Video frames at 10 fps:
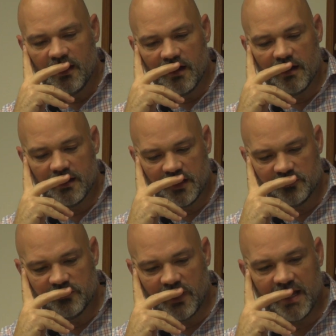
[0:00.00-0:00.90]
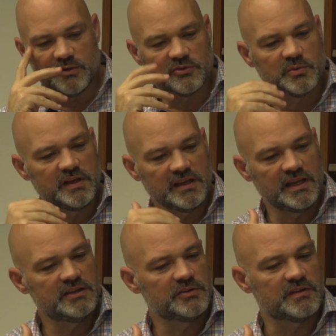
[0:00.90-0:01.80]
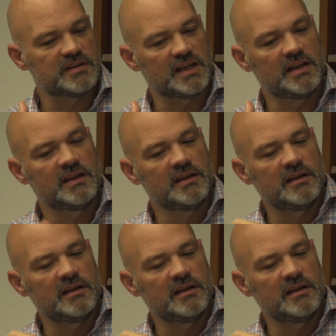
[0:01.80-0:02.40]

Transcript: And it was really interesting.